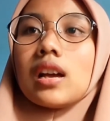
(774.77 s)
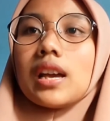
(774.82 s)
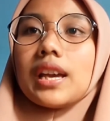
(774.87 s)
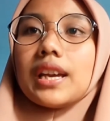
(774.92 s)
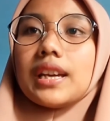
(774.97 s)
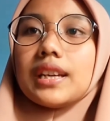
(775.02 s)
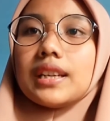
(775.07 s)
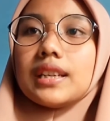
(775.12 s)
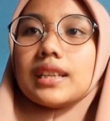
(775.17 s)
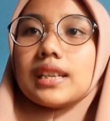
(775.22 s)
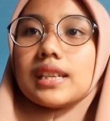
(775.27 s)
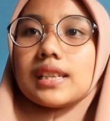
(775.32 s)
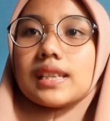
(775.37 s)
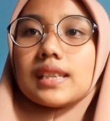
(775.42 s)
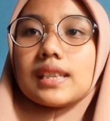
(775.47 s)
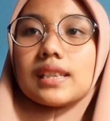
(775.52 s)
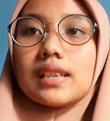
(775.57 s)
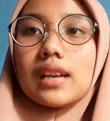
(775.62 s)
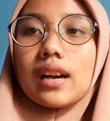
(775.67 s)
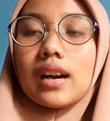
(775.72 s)
in
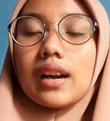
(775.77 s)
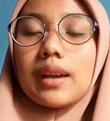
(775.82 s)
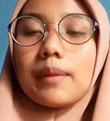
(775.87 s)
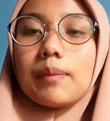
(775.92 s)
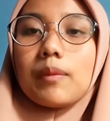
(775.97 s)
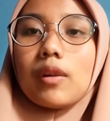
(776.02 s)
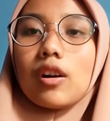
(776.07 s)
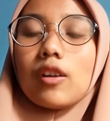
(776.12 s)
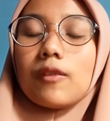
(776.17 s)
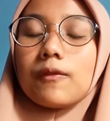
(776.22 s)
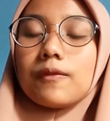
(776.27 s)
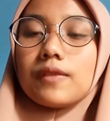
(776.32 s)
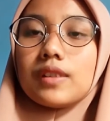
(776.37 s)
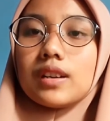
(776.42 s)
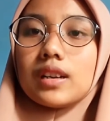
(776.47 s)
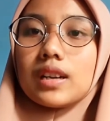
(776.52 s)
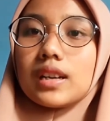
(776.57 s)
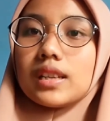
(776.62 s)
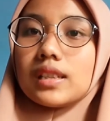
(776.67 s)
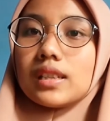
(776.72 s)
this type of
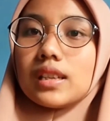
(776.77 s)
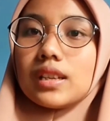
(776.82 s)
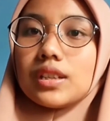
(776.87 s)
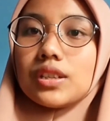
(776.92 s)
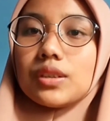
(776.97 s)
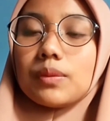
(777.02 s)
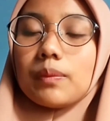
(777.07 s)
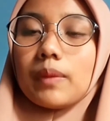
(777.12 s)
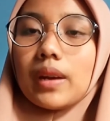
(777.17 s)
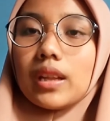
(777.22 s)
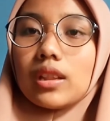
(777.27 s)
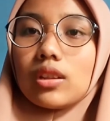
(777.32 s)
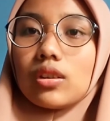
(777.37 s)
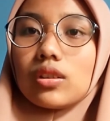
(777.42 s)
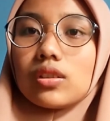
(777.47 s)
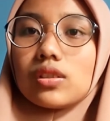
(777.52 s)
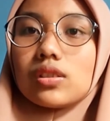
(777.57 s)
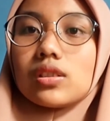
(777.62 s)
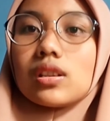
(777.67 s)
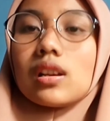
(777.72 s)
the research
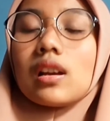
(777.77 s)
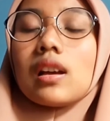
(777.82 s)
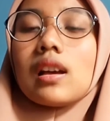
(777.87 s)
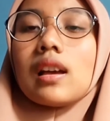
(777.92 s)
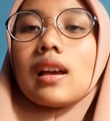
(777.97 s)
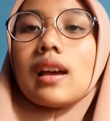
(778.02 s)
methods.